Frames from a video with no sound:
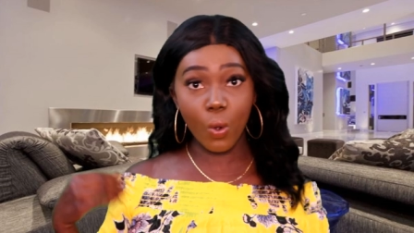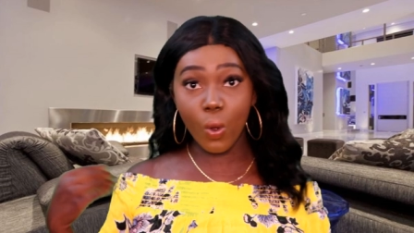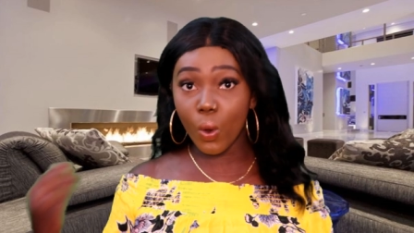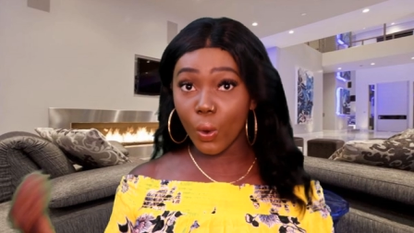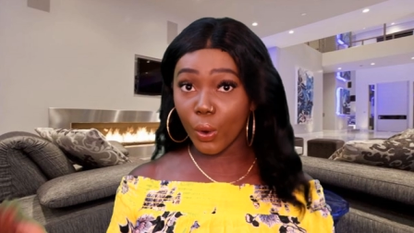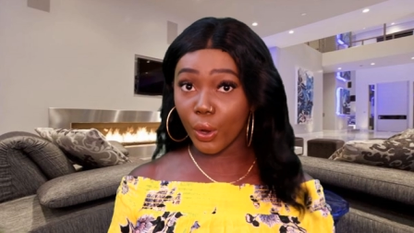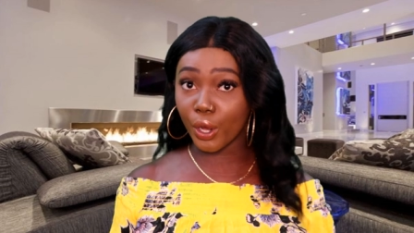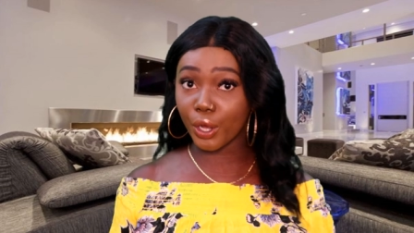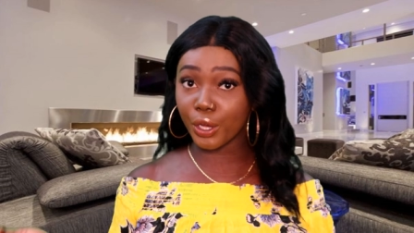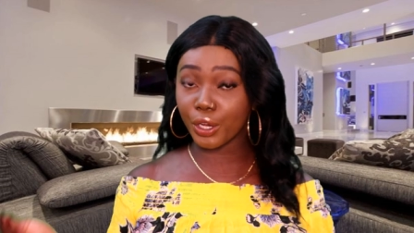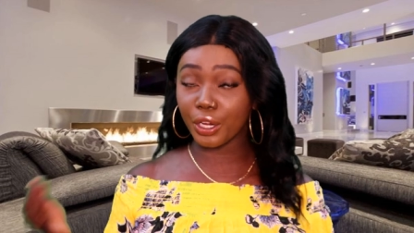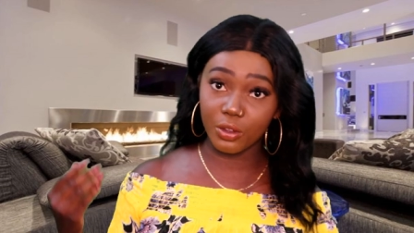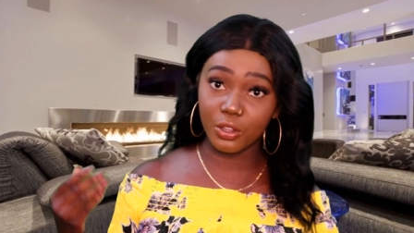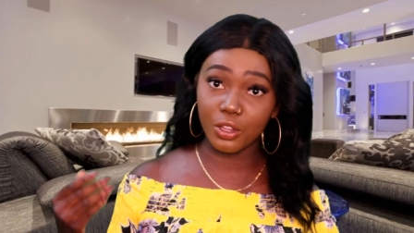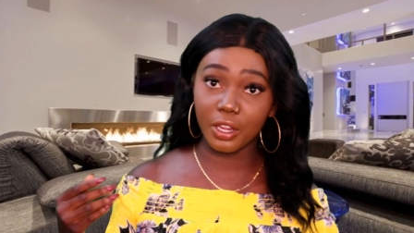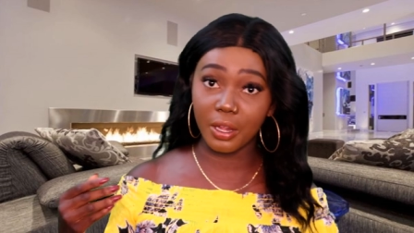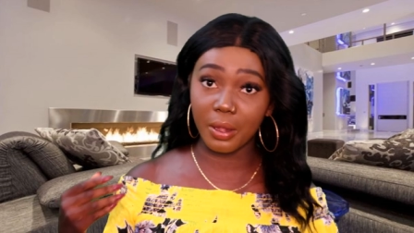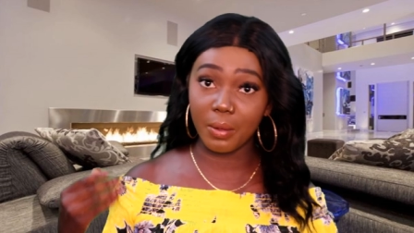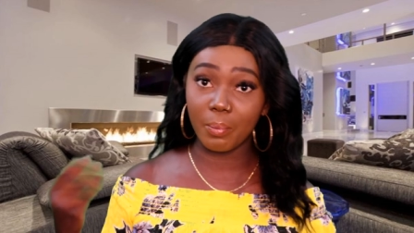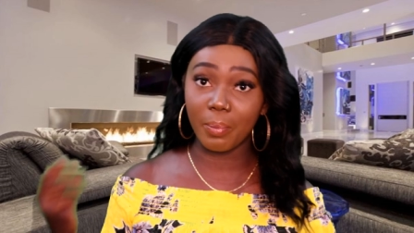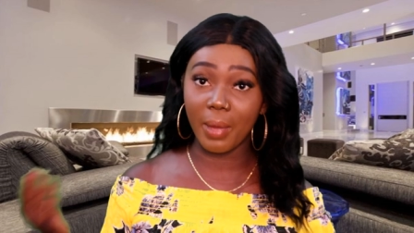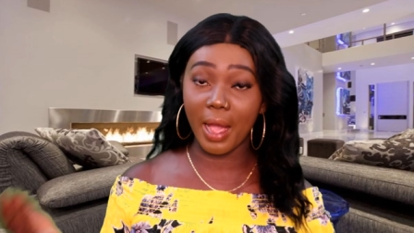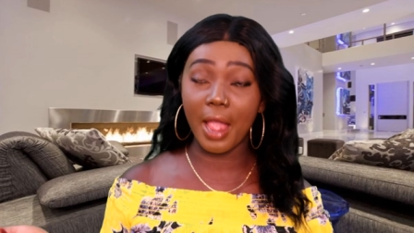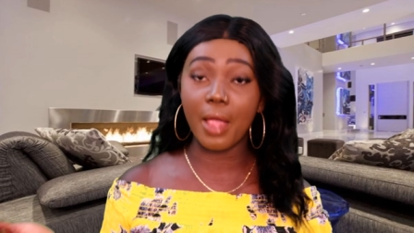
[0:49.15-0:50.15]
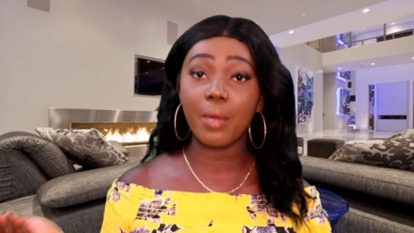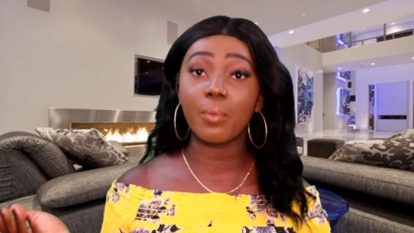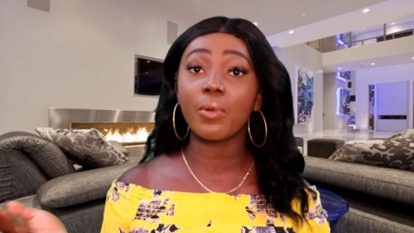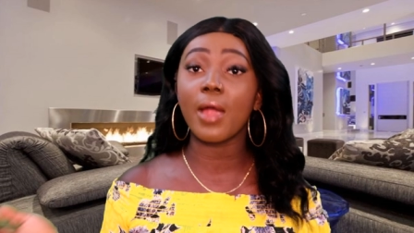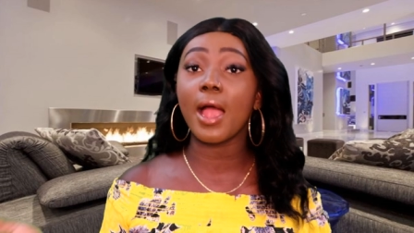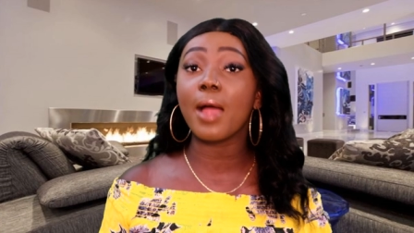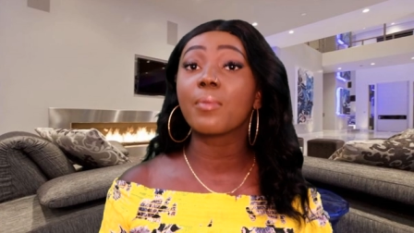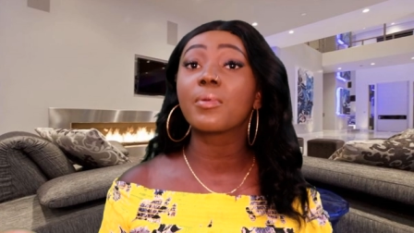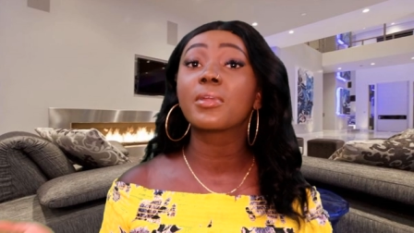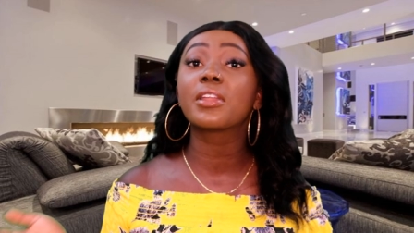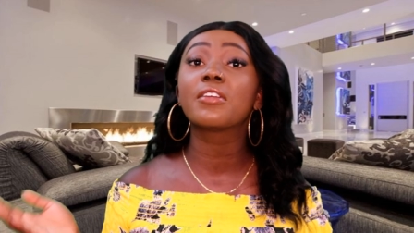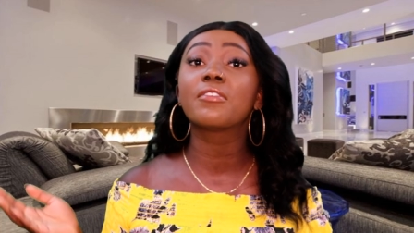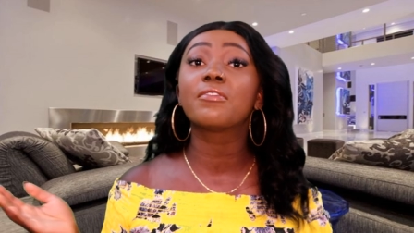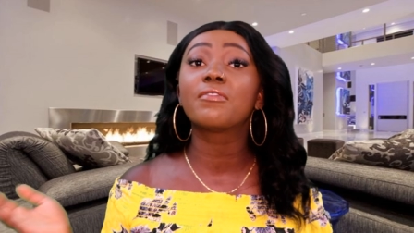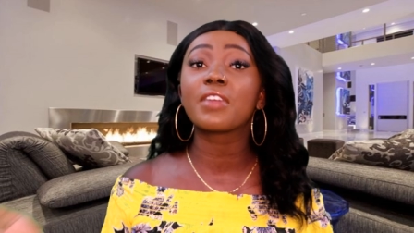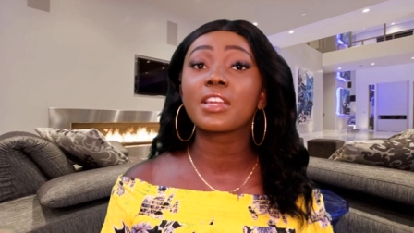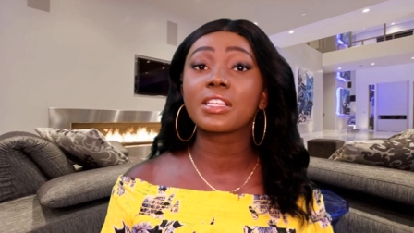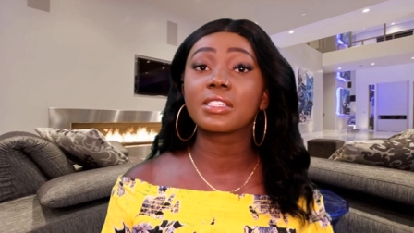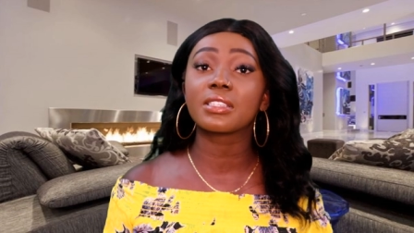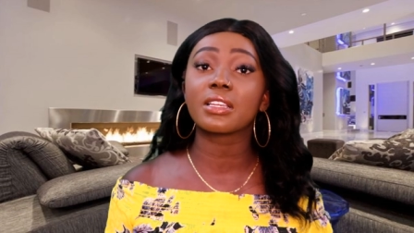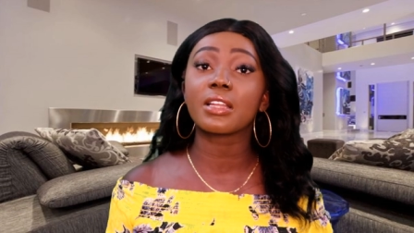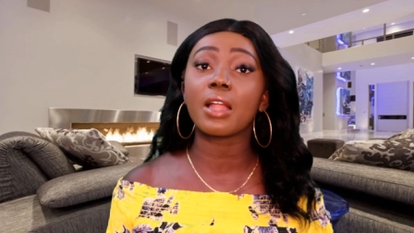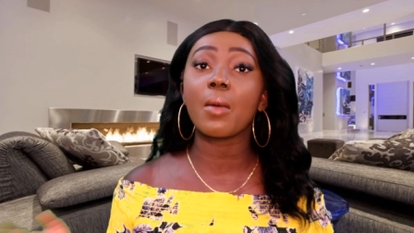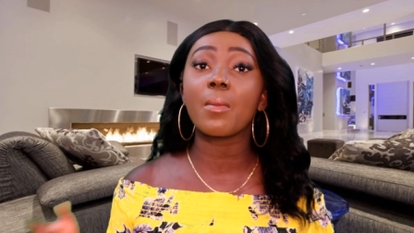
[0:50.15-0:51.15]
Or you can buy a property,
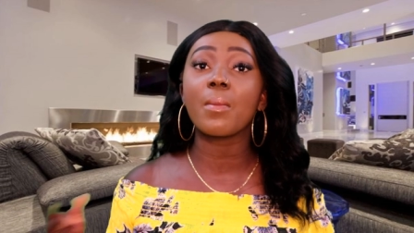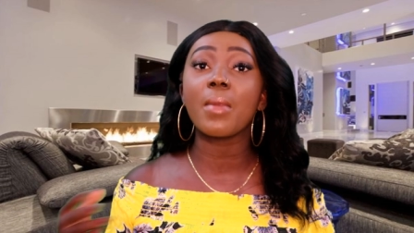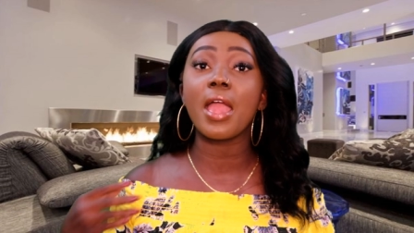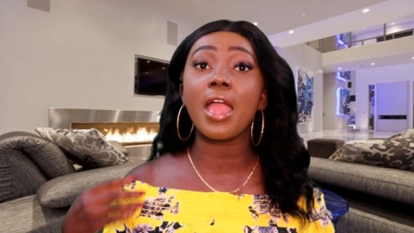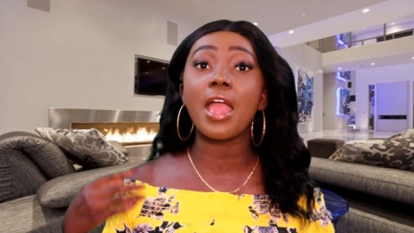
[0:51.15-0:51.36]
fix it up,